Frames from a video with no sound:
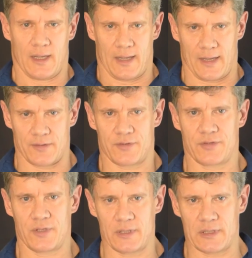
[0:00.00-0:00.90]
And
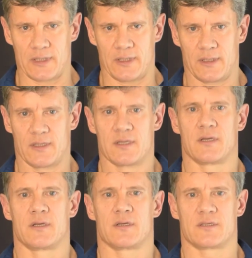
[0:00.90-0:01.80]
thirdly,
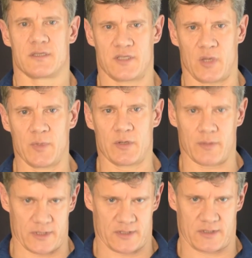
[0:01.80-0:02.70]
systemic
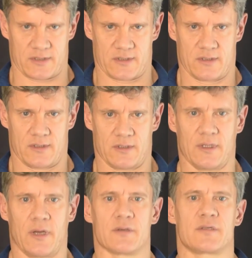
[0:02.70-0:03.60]
risks.
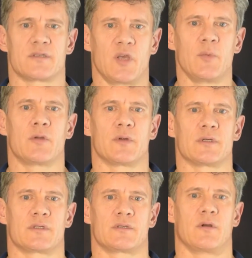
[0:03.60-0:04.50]
Now, systemic
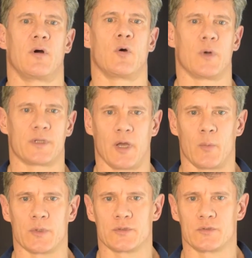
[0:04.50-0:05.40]
risks are what I
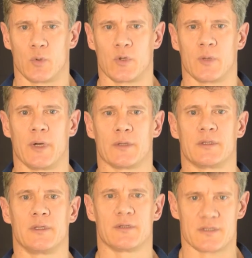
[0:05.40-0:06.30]
want to talk
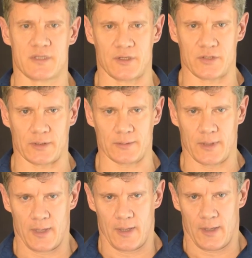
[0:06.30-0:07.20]
about in this session
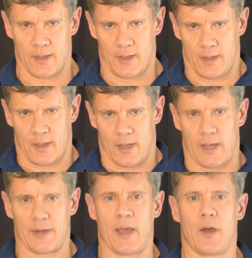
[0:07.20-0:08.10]

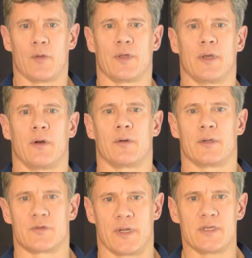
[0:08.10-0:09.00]
and how they are
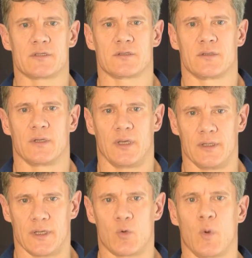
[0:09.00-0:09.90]
addressed
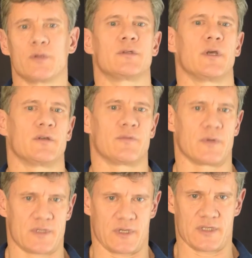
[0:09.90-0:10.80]
in a quantitative
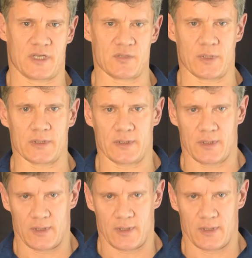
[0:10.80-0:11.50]
risk assessment.